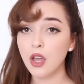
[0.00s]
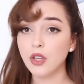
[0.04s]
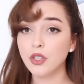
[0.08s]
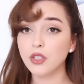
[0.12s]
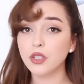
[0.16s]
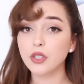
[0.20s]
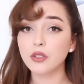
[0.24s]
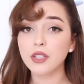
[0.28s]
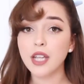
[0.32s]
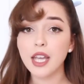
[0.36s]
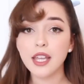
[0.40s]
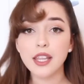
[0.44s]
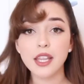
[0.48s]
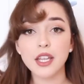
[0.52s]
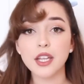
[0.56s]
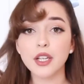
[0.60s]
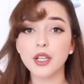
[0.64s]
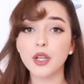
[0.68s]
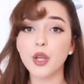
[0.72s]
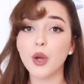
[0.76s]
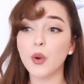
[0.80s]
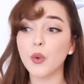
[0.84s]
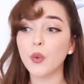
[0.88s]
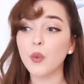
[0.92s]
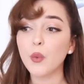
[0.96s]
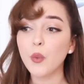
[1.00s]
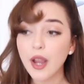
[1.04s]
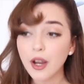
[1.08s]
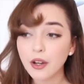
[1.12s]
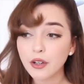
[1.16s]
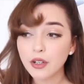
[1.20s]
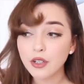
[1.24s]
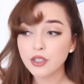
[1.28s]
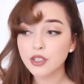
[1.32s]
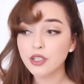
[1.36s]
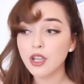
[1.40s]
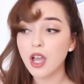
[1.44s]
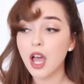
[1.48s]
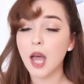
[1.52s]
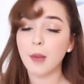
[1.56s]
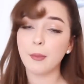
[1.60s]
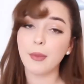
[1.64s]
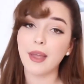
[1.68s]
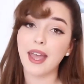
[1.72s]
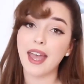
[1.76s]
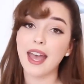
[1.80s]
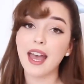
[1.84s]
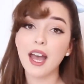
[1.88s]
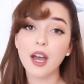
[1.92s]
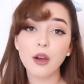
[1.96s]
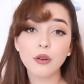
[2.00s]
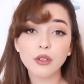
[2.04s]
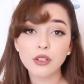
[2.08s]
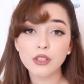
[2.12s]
So now that you know where to shop, how